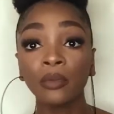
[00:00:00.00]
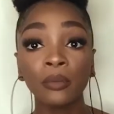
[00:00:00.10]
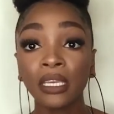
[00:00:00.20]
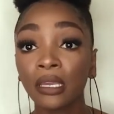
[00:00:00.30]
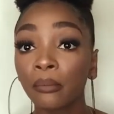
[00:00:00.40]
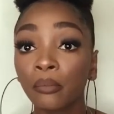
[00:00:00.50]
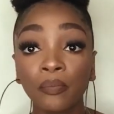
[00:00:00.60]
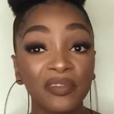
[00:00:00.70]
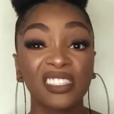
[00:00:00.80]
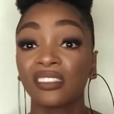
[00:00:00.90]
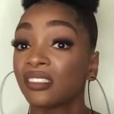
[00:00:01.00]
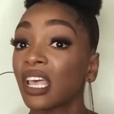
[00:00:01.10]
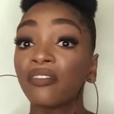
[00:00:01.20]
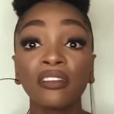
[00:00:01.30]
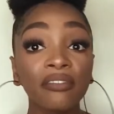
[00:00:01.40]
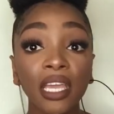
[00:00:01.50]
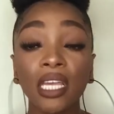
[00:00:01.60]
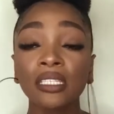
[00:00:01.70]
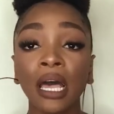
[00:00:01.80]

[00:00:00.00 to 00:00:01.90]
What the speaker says: be making seven figures.